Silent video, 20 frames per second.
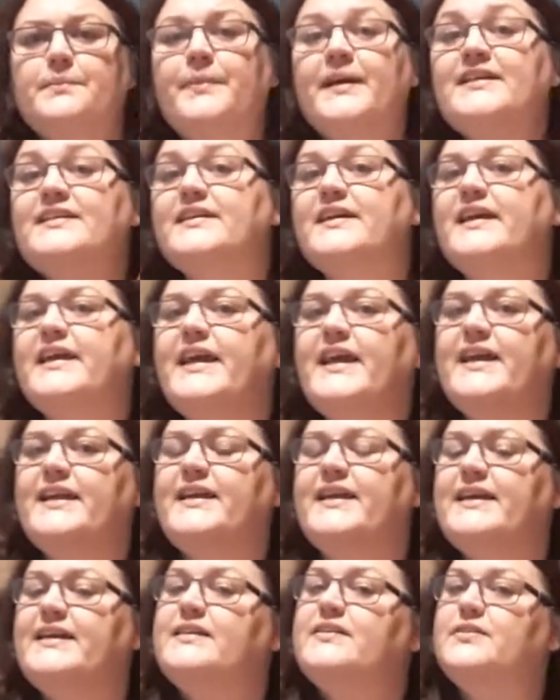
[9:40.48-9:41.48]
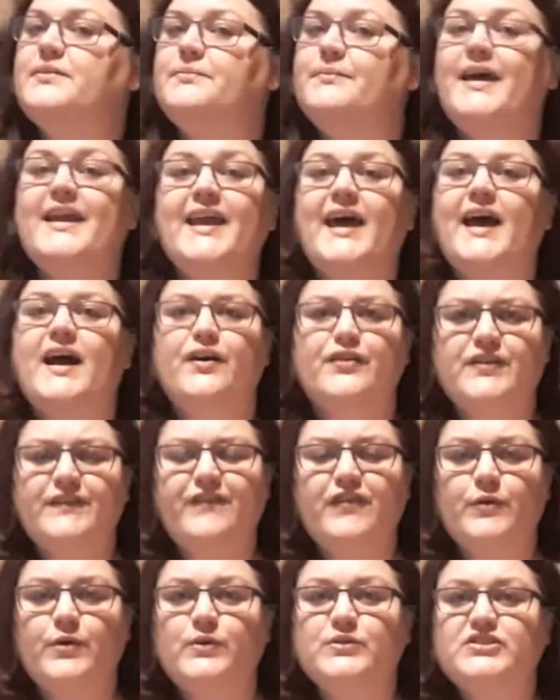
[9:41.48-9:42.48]
basically in his manor house,
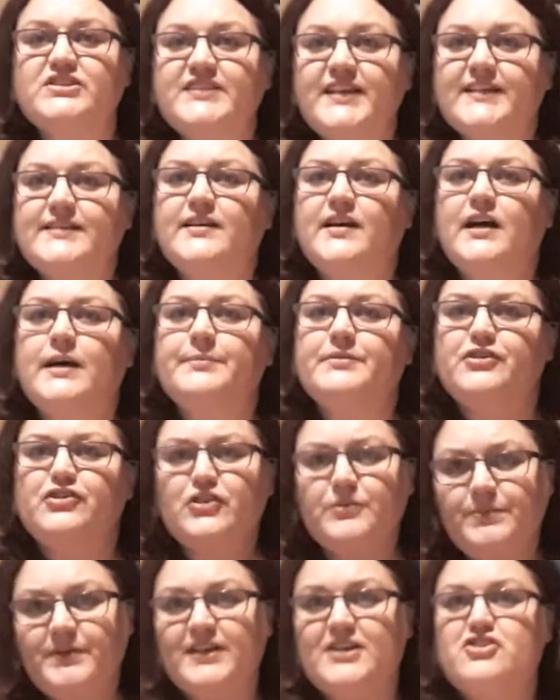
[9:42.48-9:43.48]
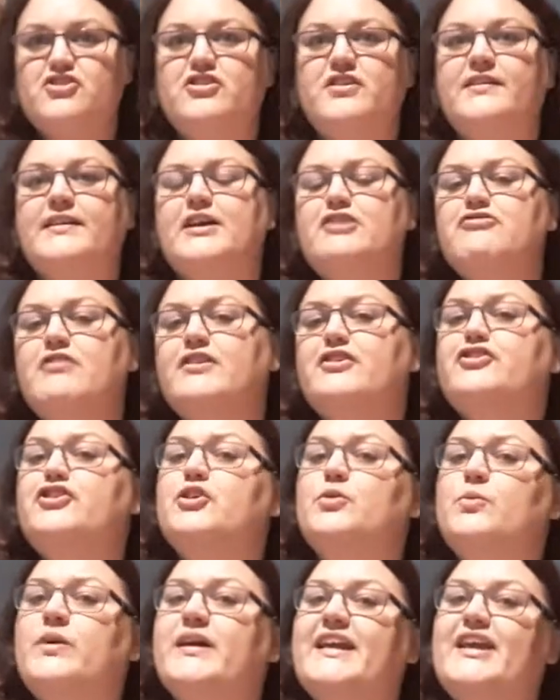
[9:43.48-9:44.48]
if you will, set up a soup kitchen and tried to
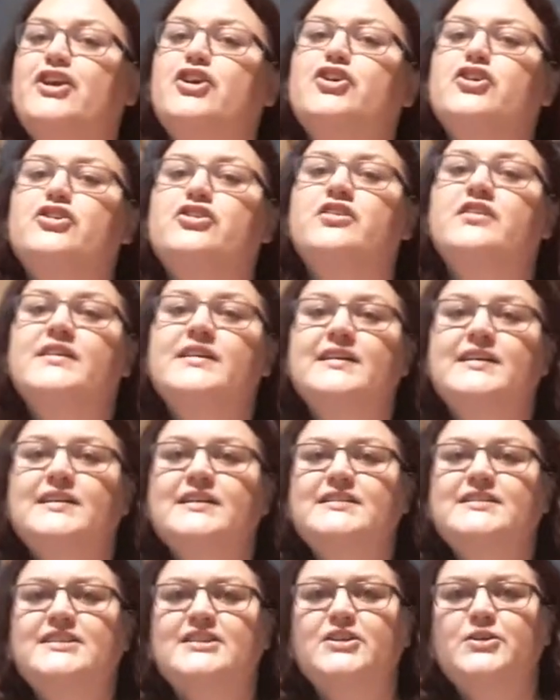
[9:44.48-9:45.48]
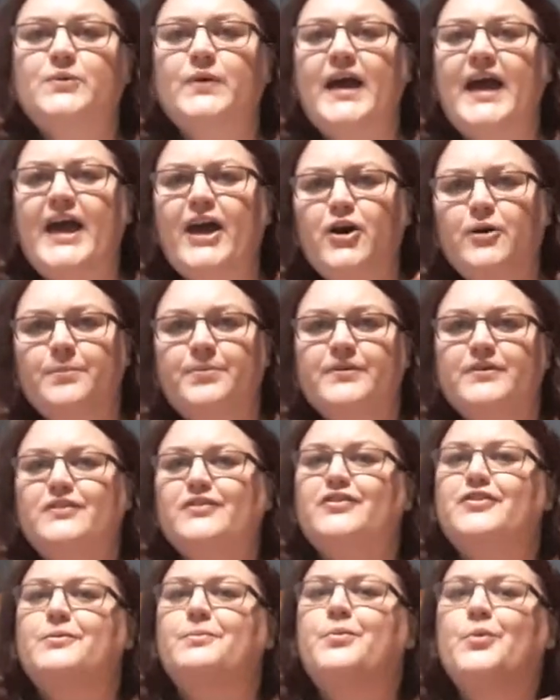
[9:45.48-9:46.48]
do what he could to help
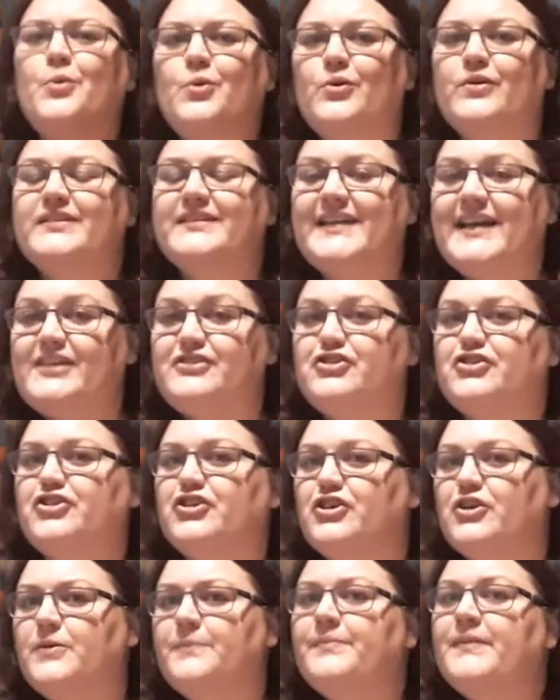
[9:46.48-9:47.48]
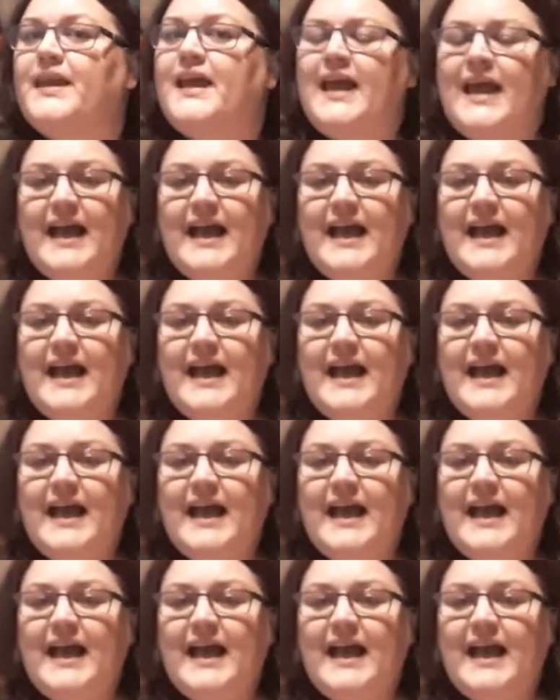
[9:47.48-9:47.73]
the poor and destitute.